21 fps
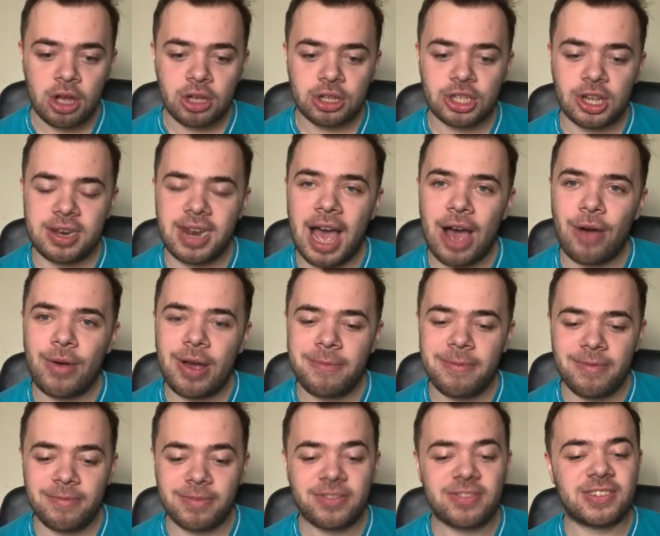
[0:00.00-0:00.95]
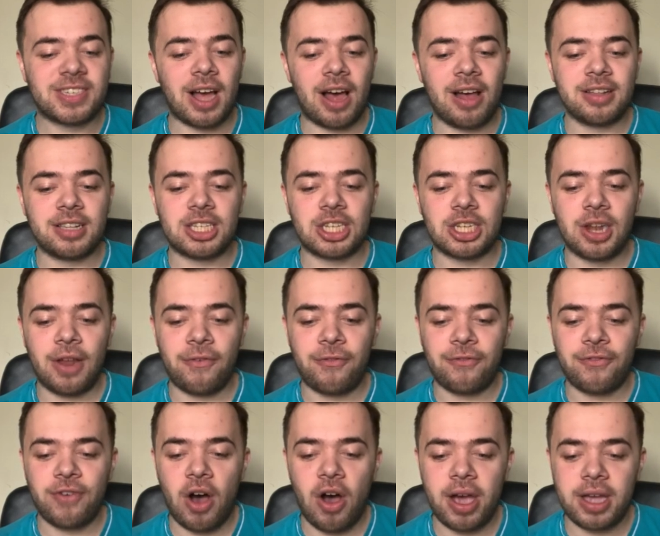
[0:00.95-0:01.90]
So now we've done to the
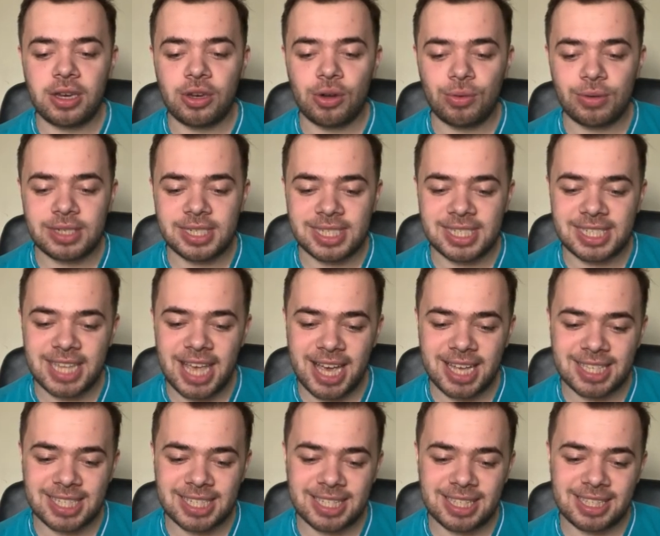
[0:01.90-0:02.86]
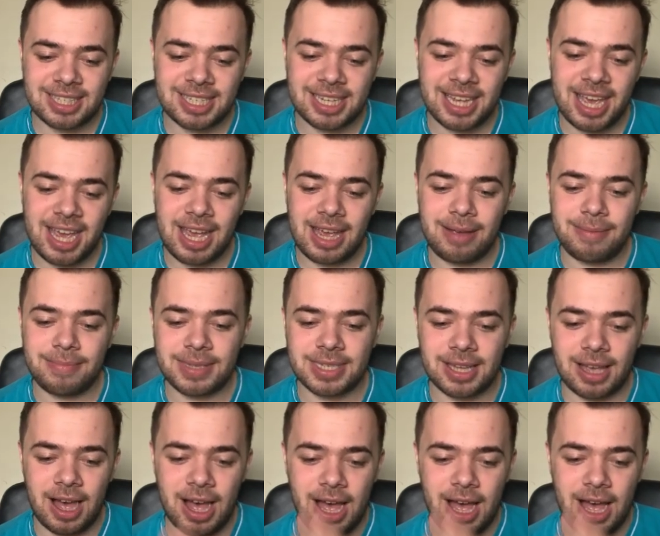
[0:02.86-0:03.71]
final 6 teams.